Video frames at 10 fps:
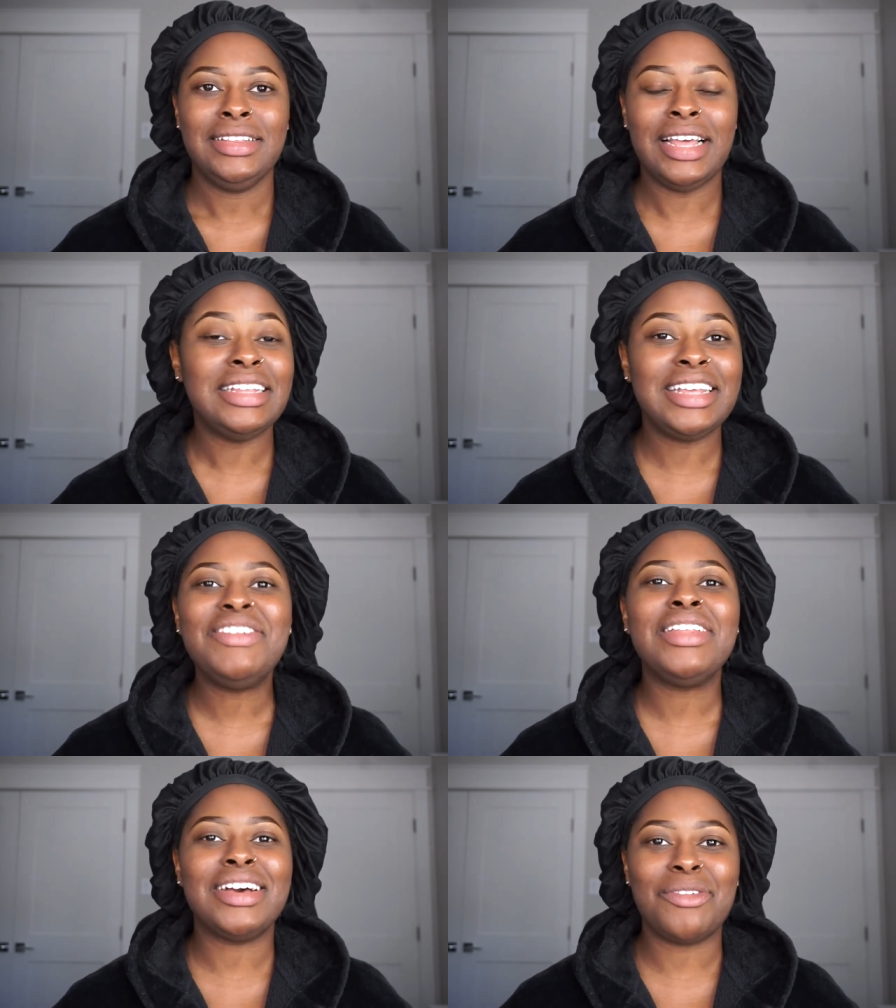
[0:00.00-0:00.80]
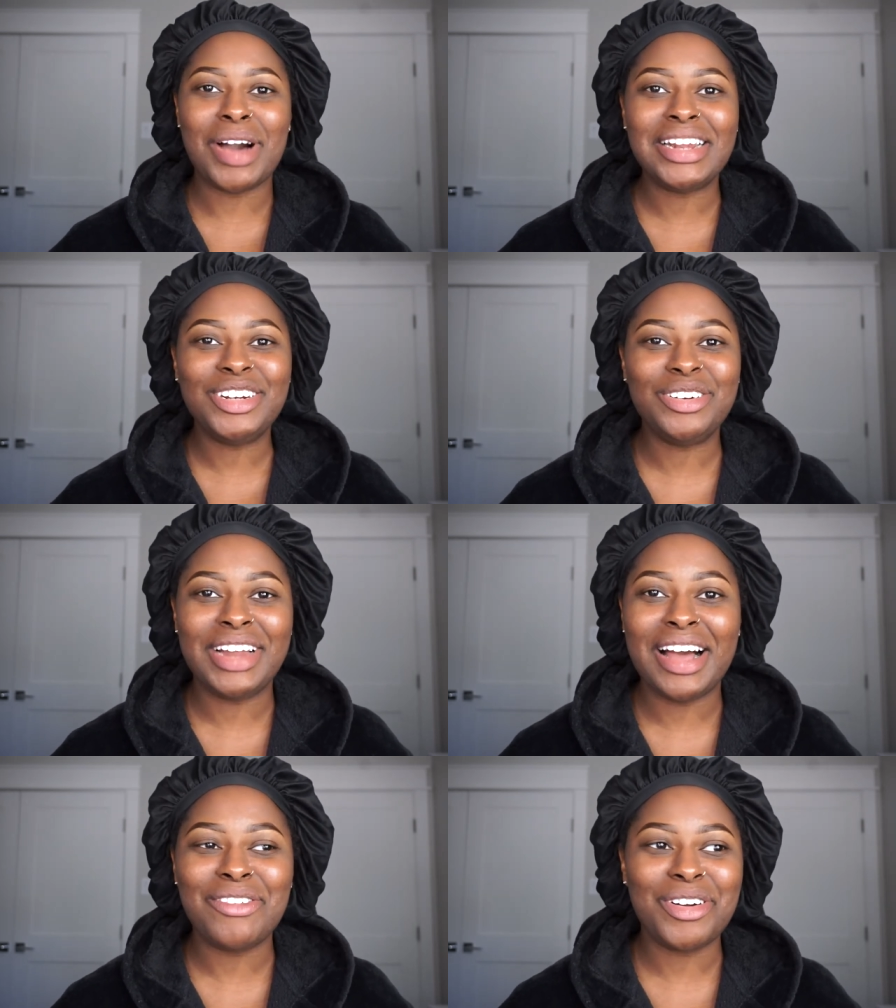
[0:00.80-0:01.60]
Thanksgiving look. Why did you
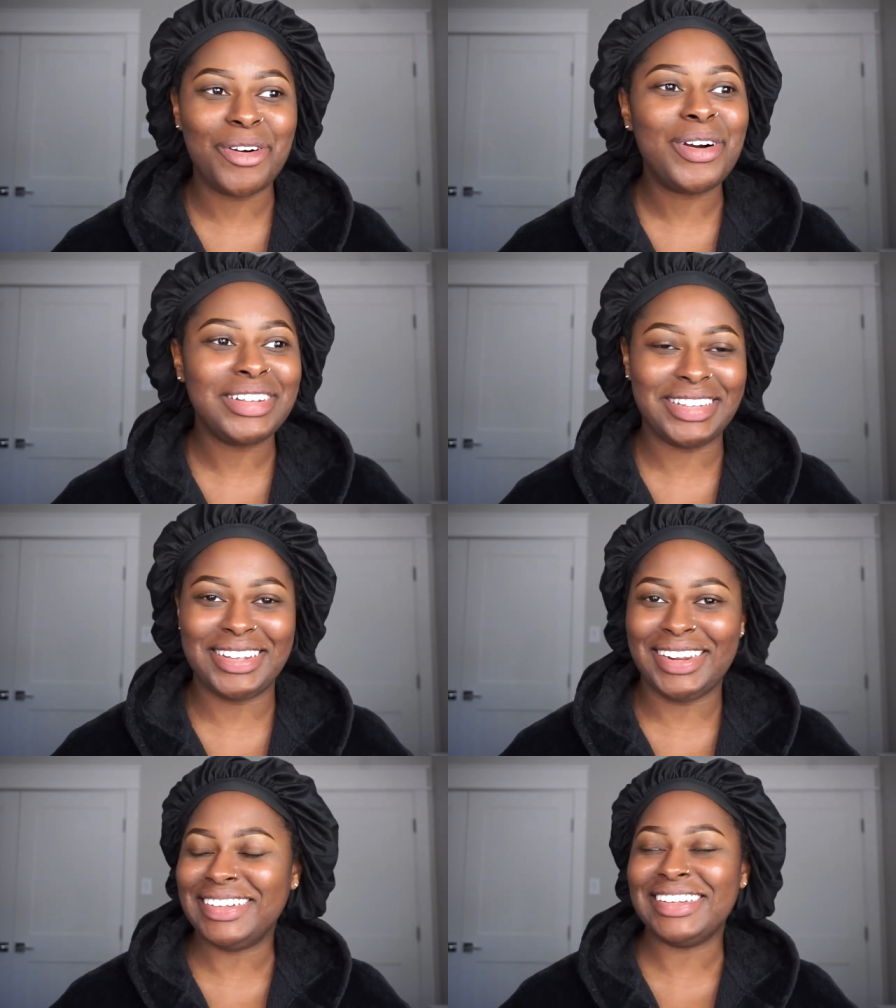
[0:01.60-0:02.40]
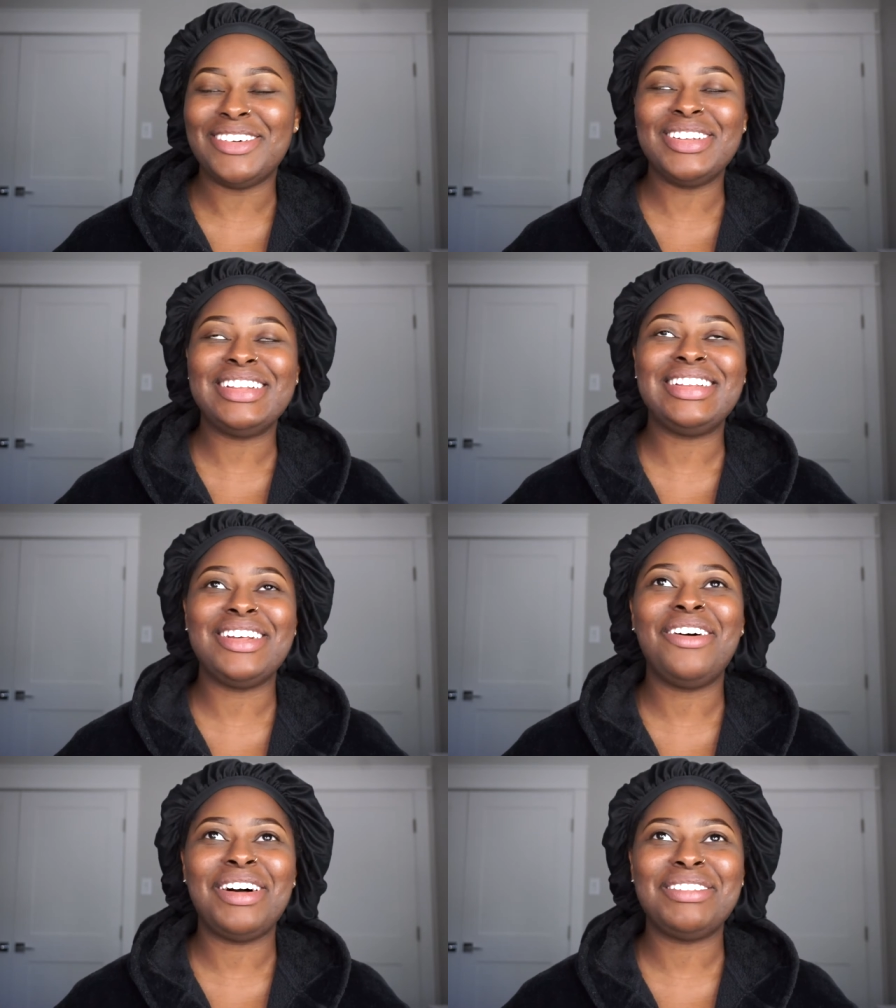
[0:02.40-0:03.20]
not record this, Alexis? I was
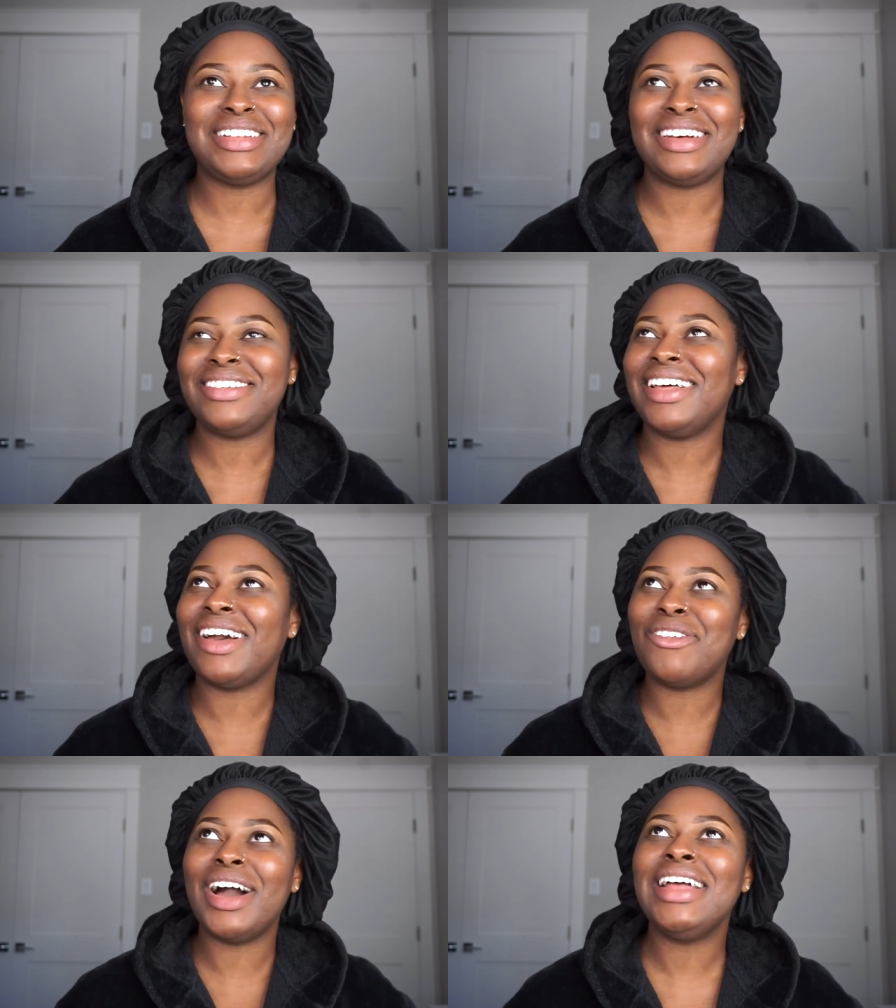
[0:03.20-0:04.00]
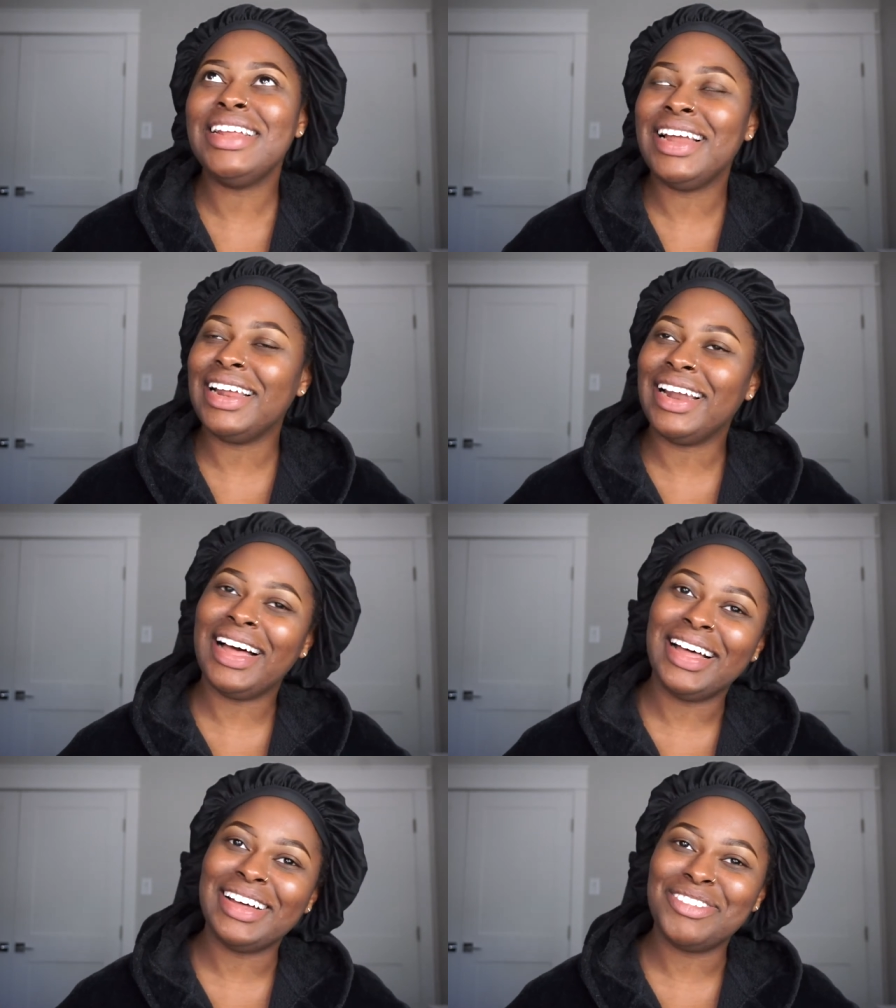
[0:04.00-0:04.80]
so upset. I was like, why did I
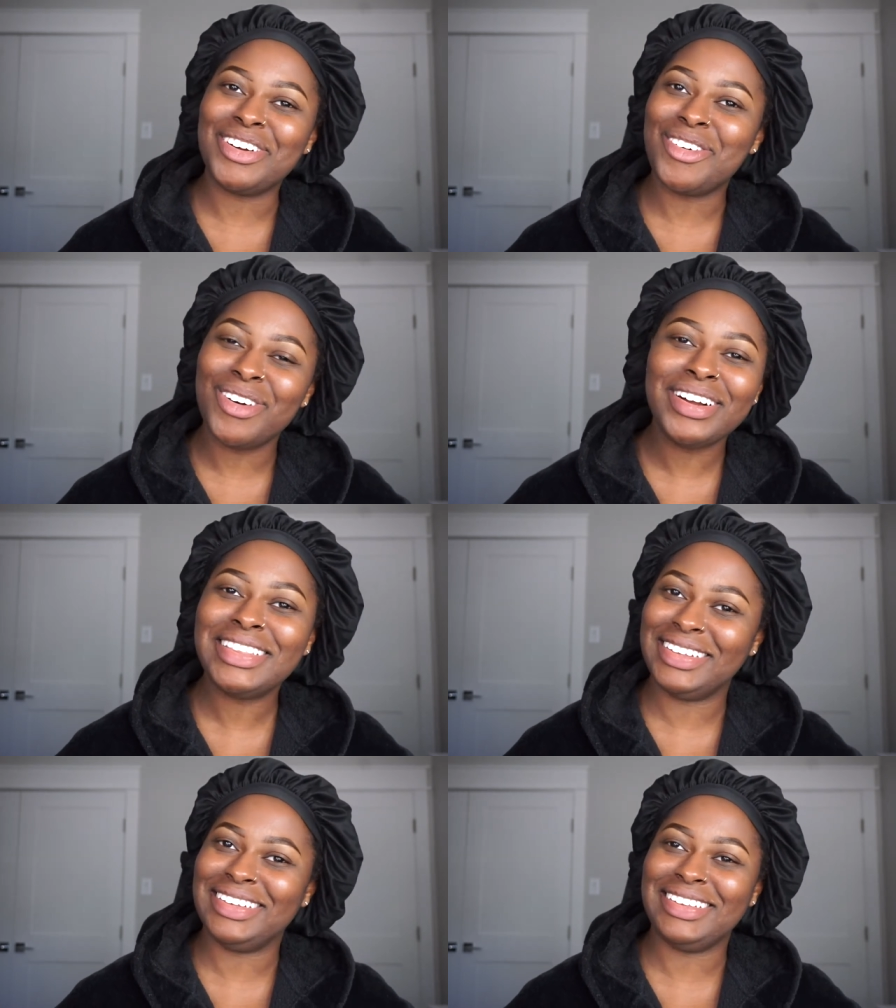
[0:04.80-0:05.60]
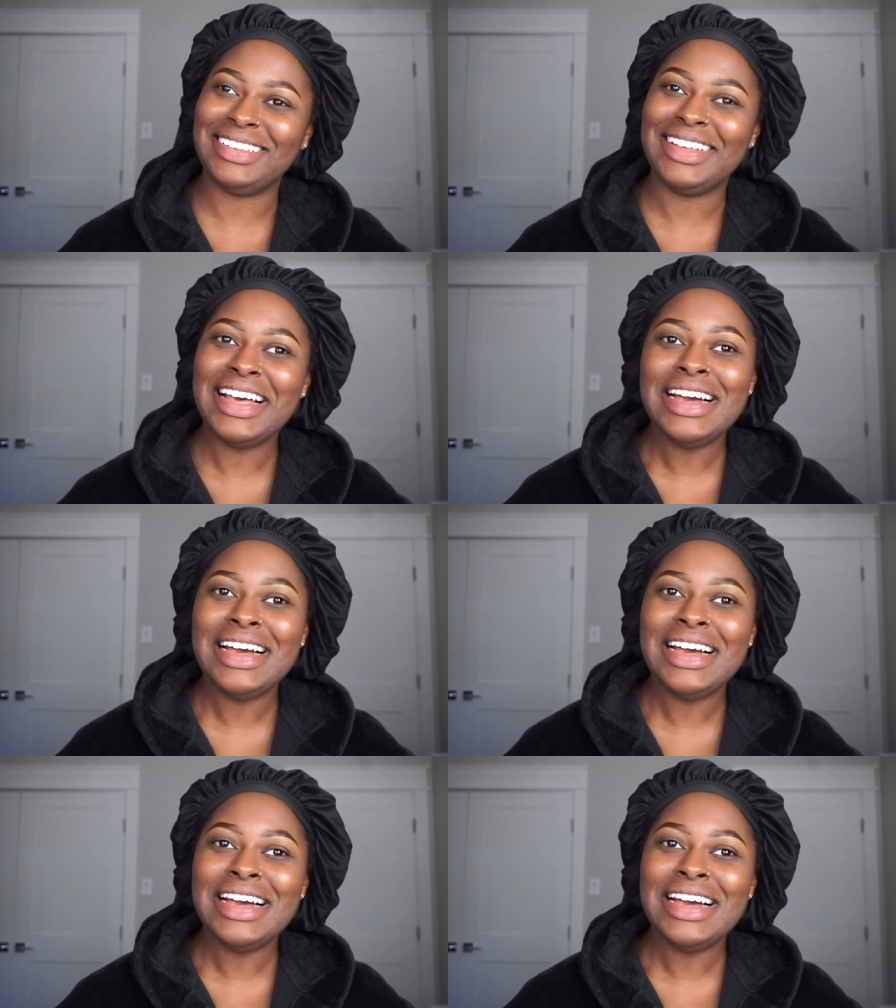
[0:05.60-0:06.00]
not record this?